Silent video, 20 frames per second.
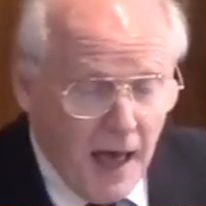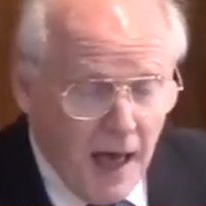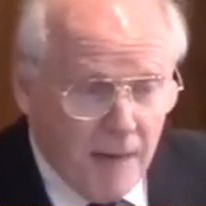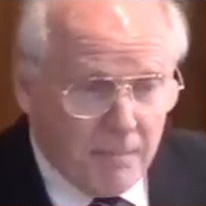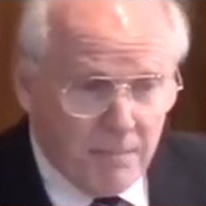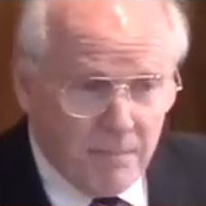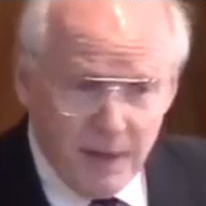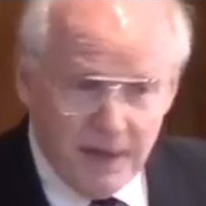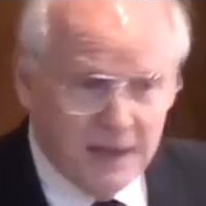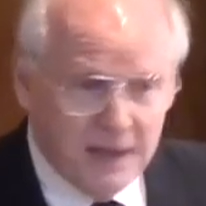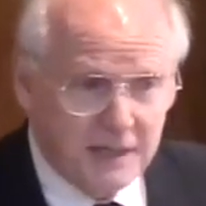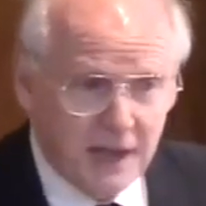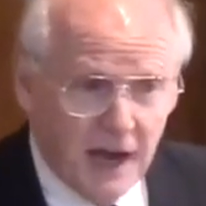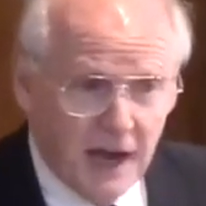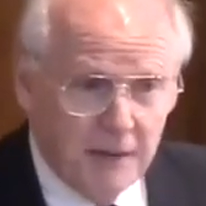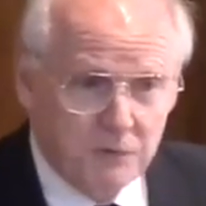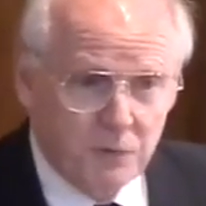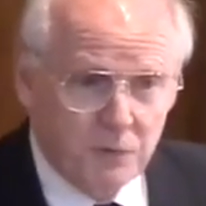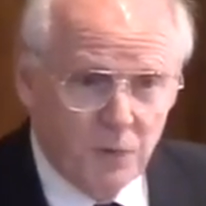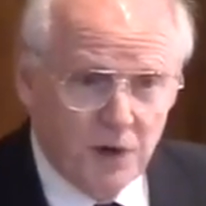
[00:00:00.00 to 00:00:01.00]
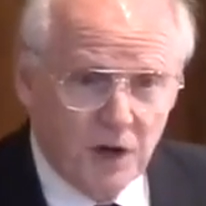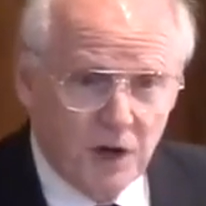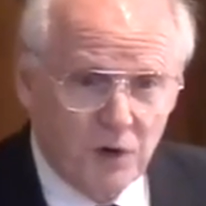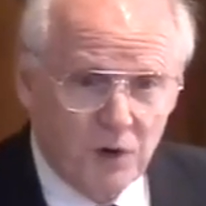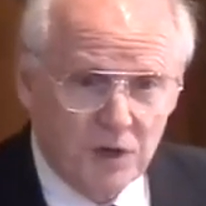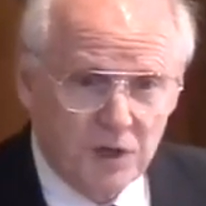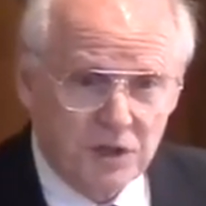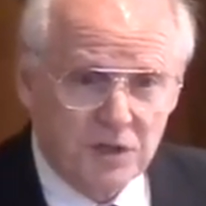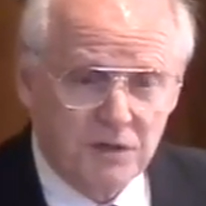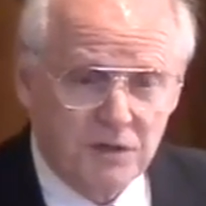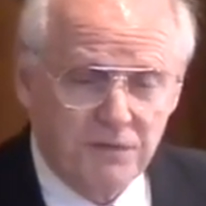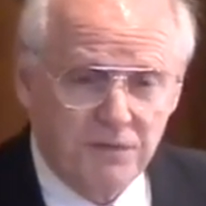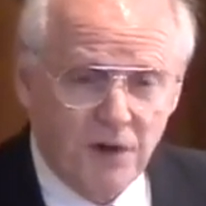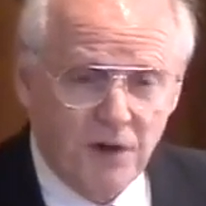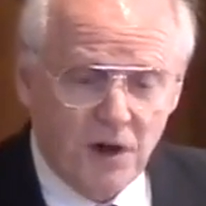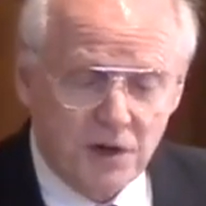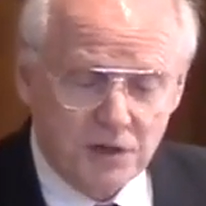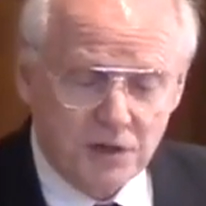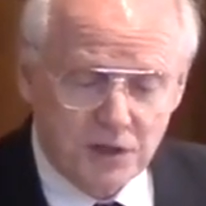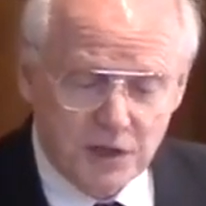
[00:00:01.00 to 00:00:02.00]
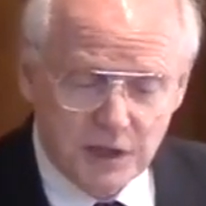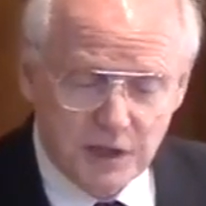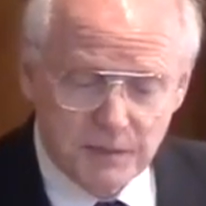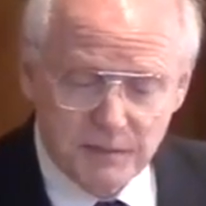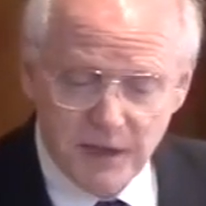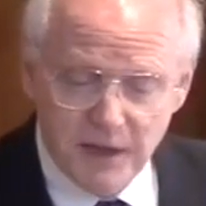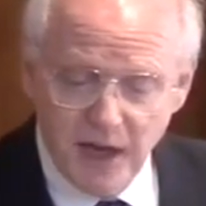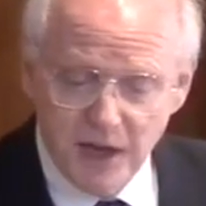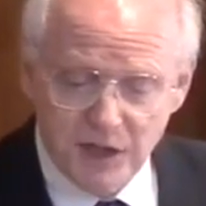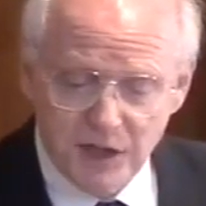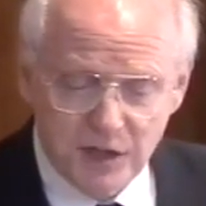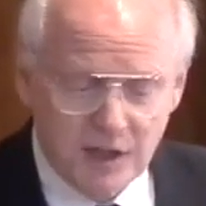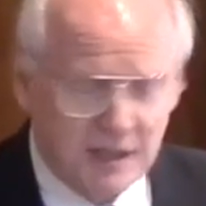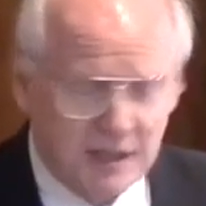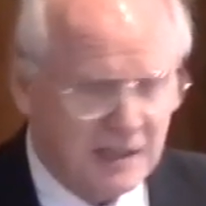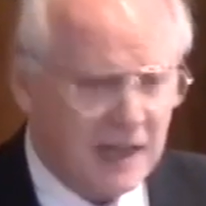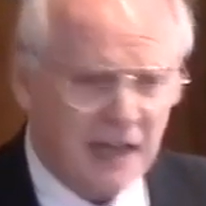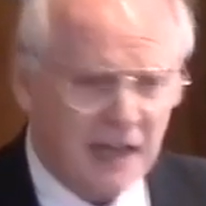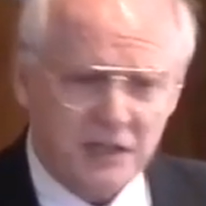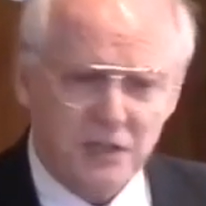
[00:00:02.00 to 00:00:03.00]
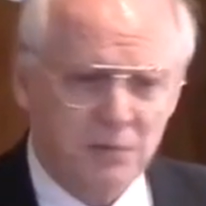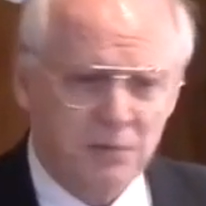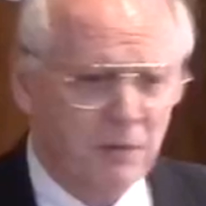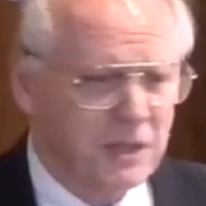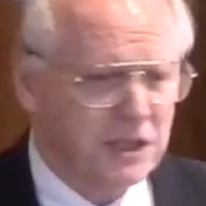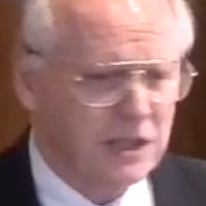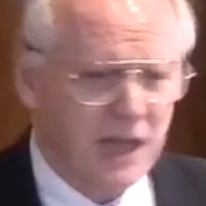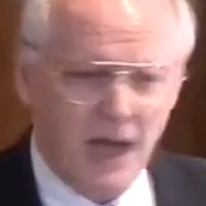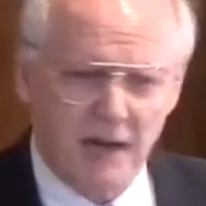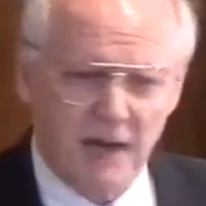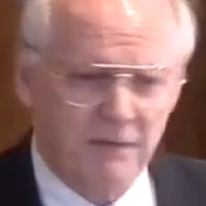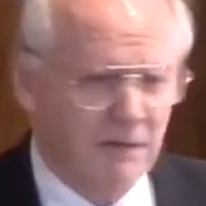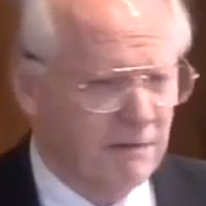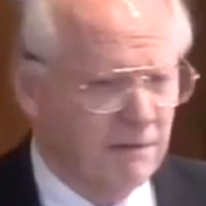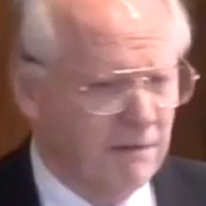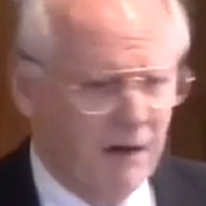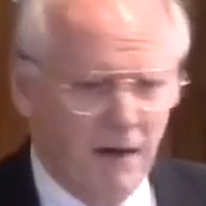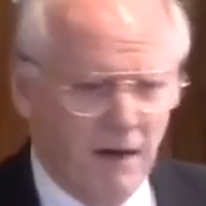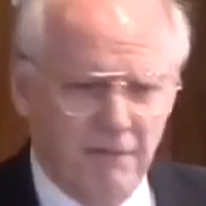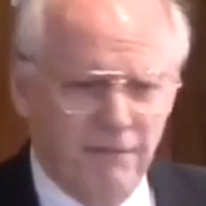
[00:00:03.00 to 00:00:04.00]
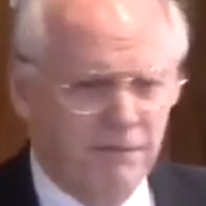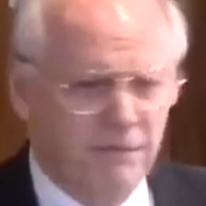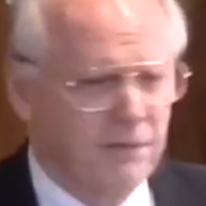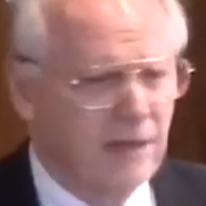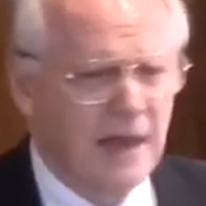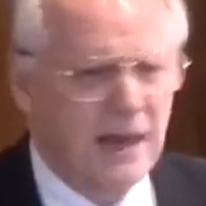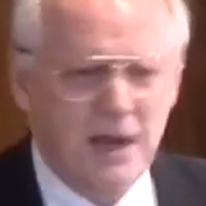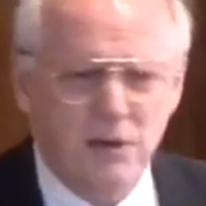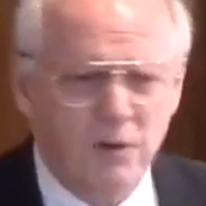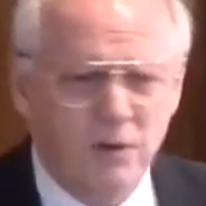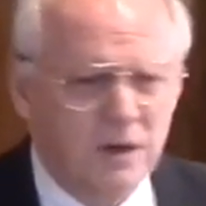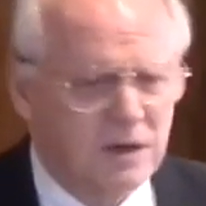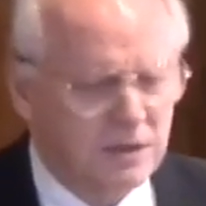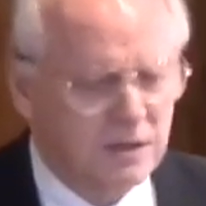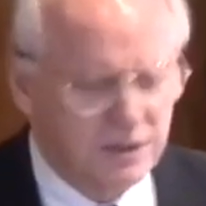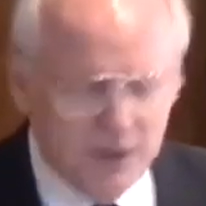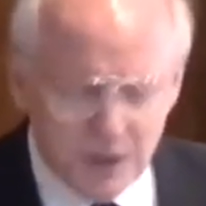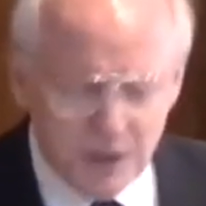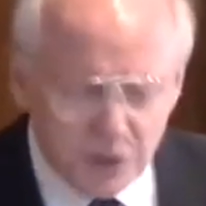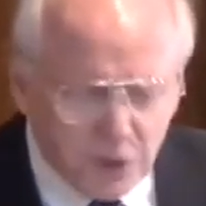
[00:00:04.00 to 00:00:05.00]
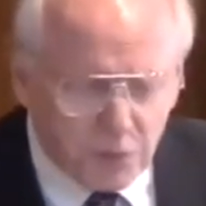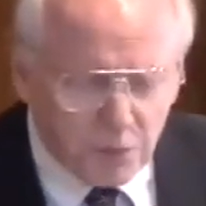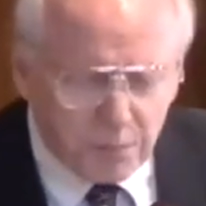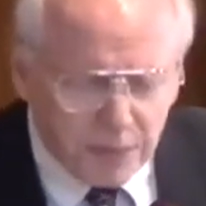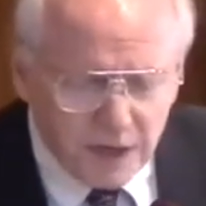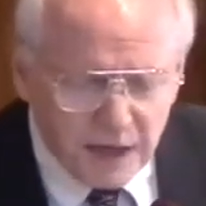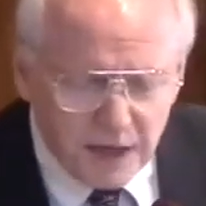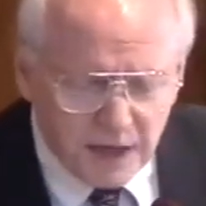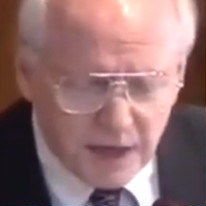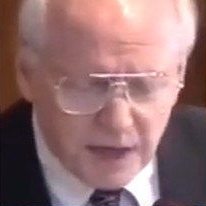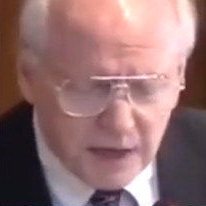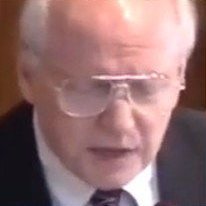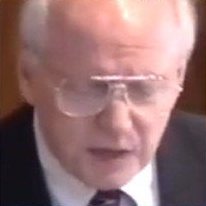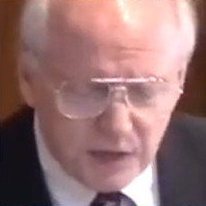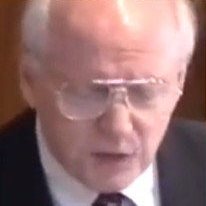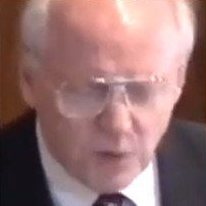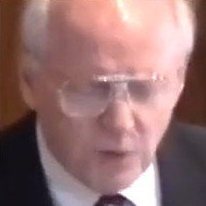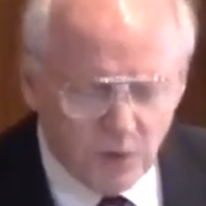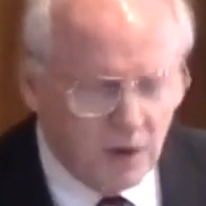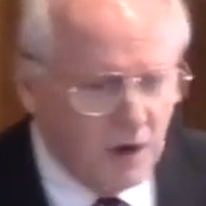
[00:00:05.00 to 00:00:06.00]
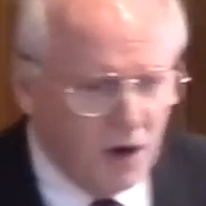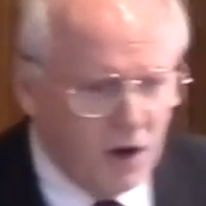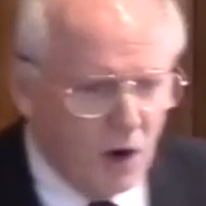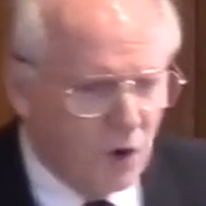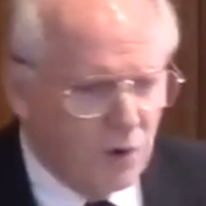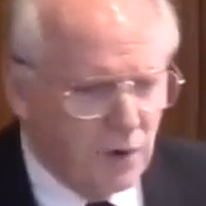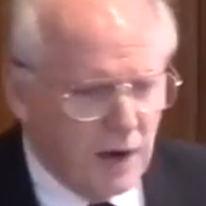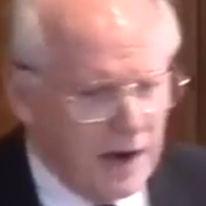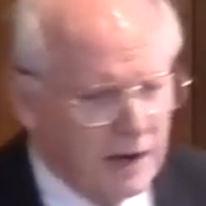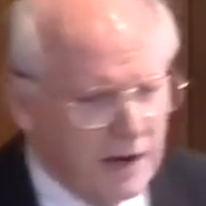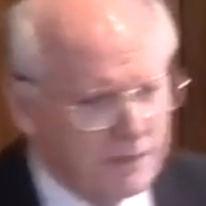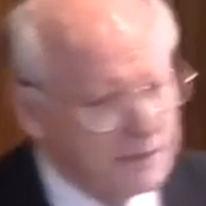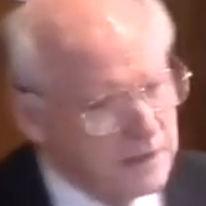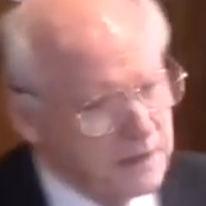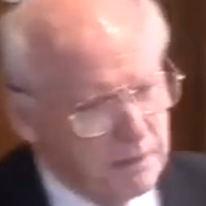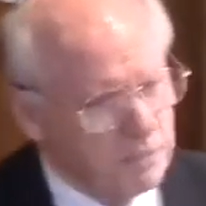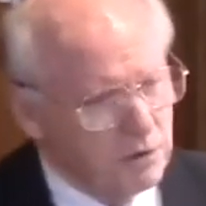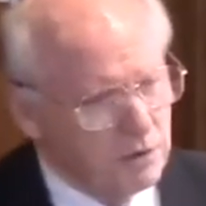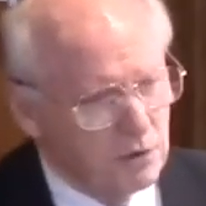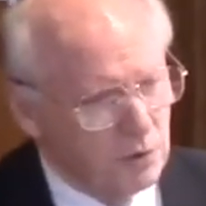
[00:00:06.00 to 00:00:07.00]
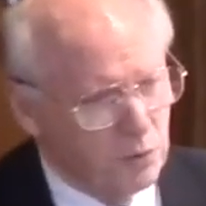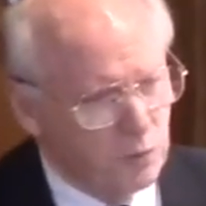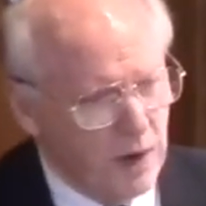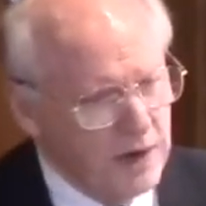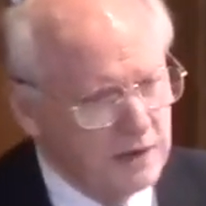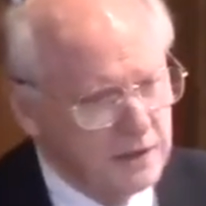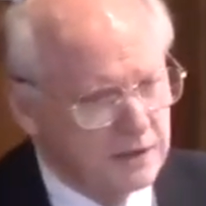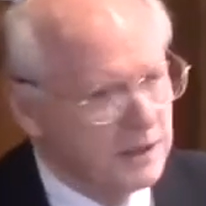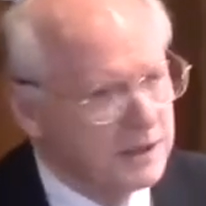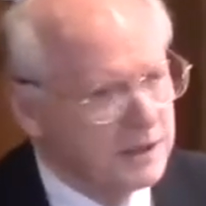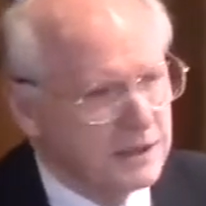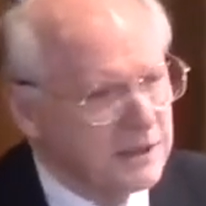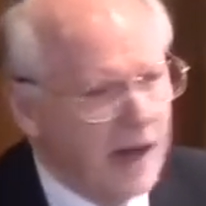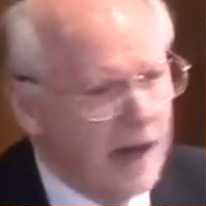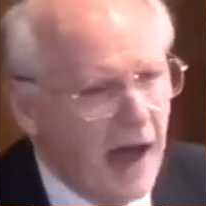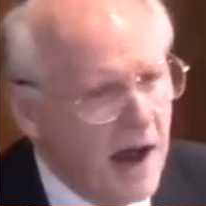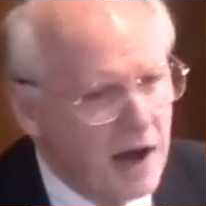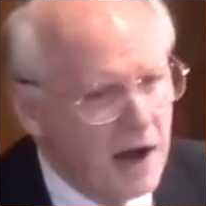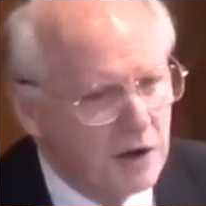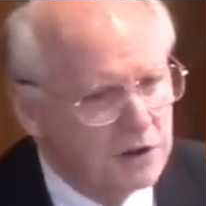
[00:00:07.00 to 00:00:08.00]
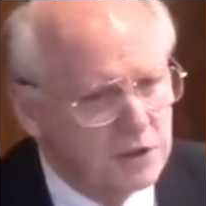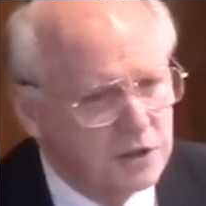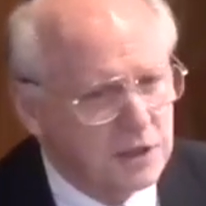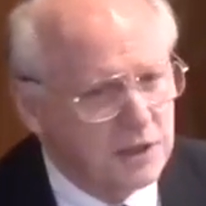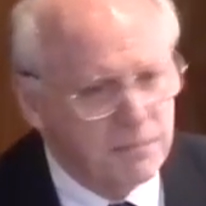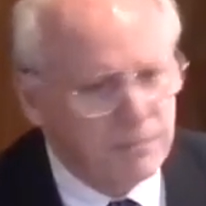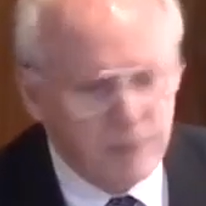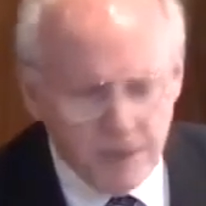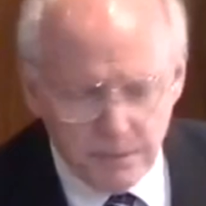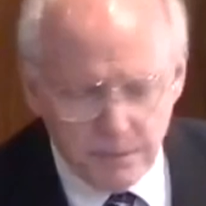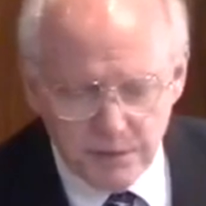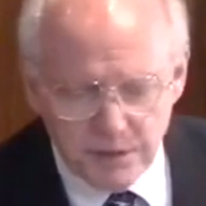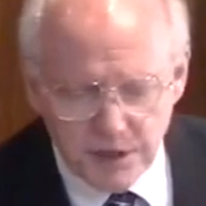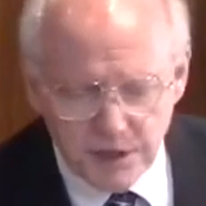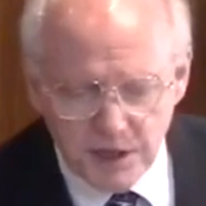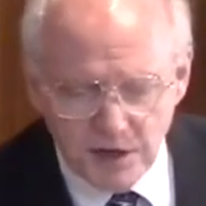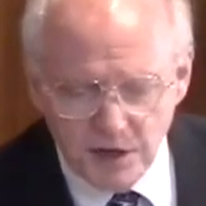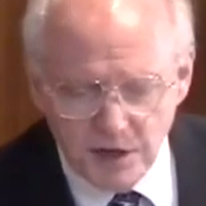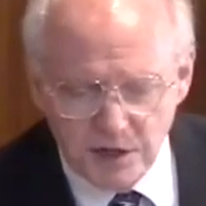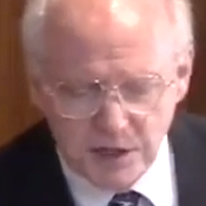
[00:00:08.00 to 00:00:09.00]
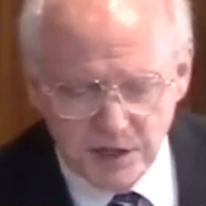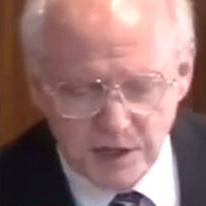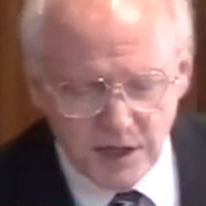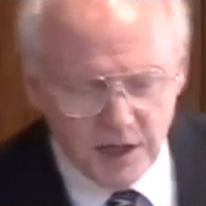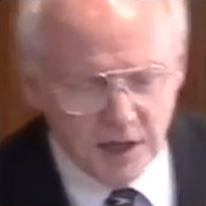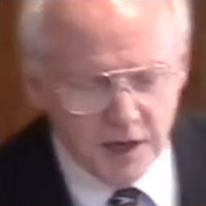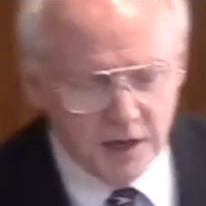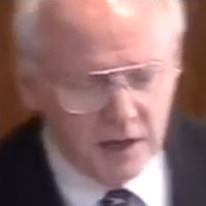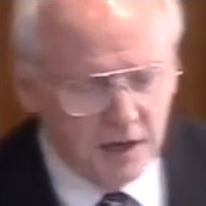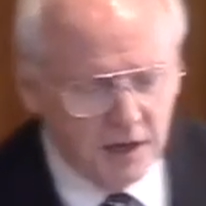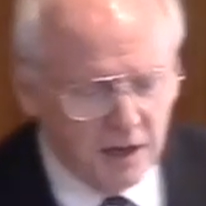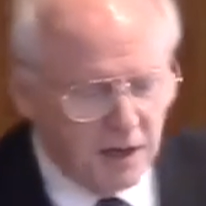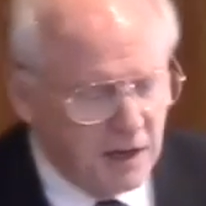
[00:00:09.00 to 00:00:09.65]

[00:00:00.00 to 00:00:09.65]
Many times when a Christian falls to temptation, it's not so much out of a, a, flagrant disobedience or, or out of some great desire to commit a particular sin,